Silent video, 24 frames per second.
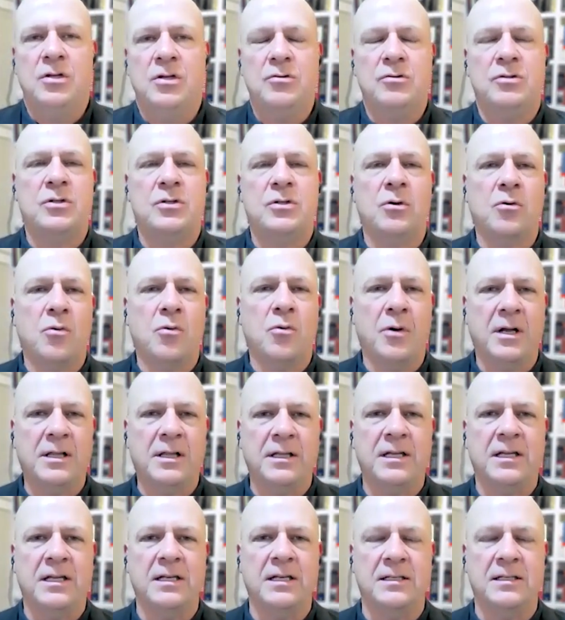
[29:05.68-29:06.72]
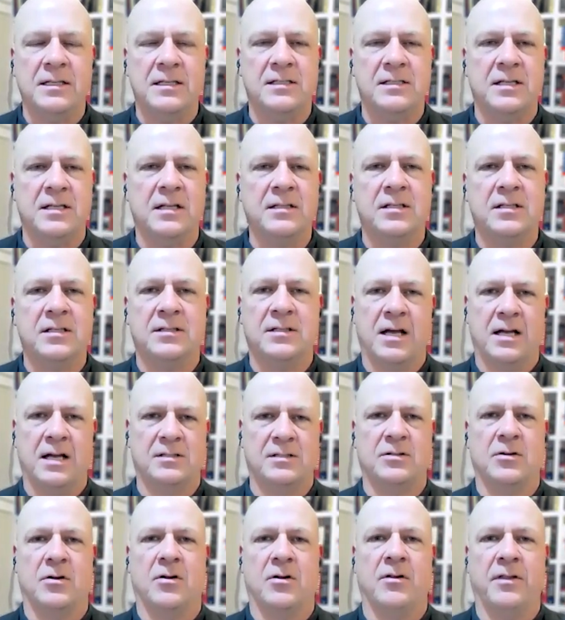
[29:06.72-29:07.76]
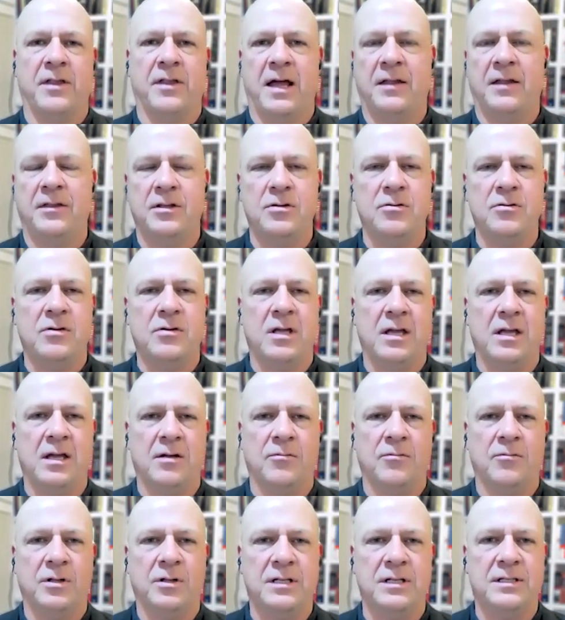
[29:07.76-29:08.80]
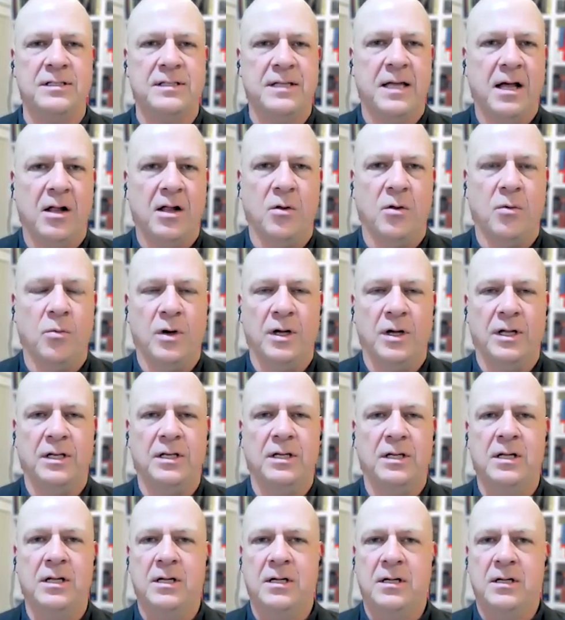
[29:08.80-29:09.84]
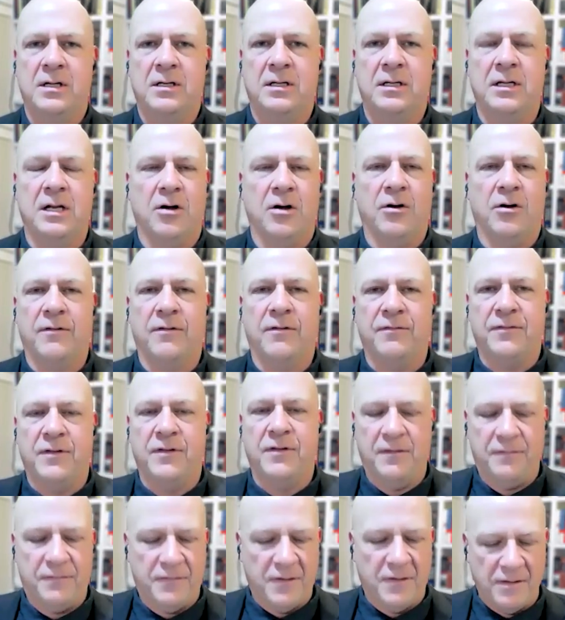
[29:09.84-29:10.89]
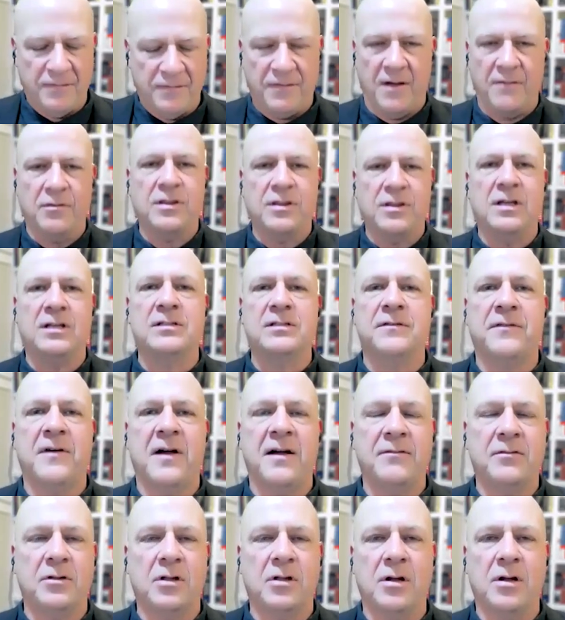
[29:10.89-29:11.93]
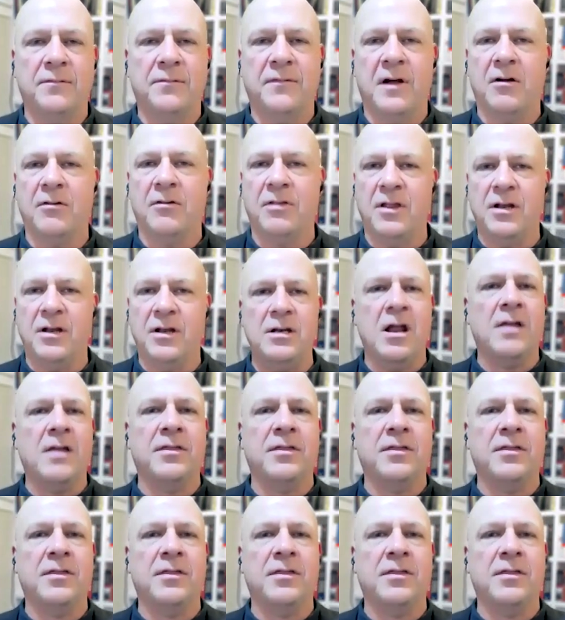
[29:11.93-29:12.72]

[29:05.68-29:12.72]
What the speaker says: you so quickly get desensitized to all that you can't really tell what, if everything's a 5-alarm fire, then